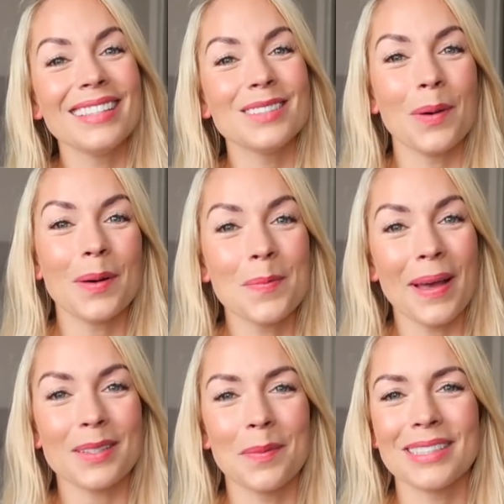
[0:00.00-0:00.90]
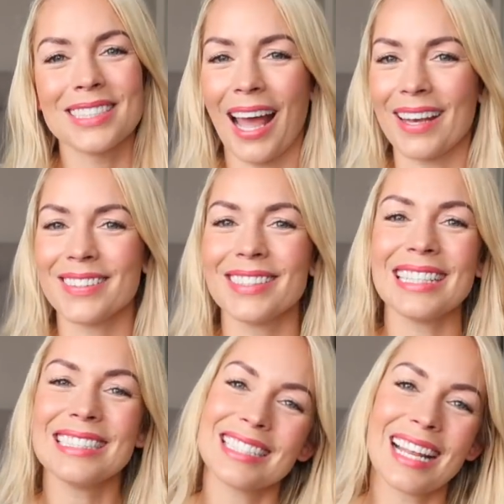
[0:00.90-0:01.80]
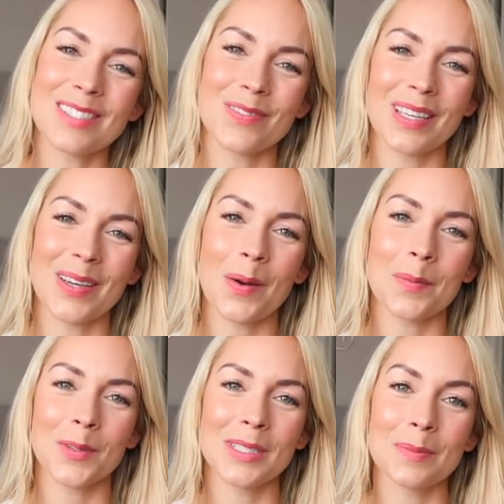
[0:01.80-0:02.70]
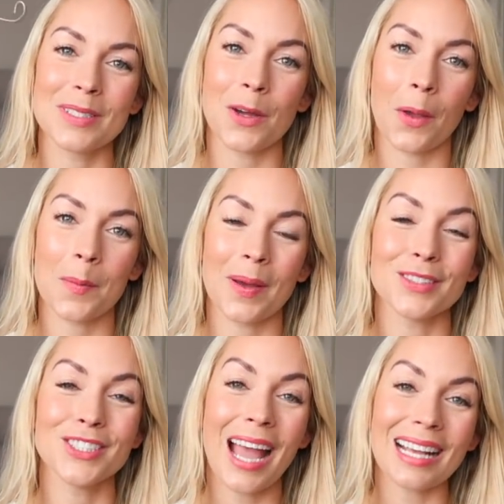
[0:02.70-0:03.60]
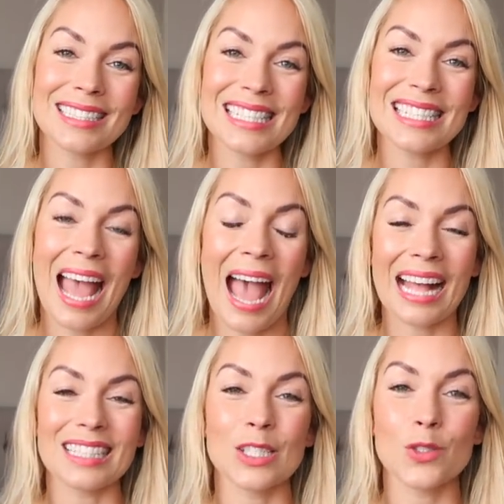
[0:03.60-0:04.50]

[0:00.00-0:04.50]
guys, welcome back to my channel. In today's video, I'm going to be talking about Jackson at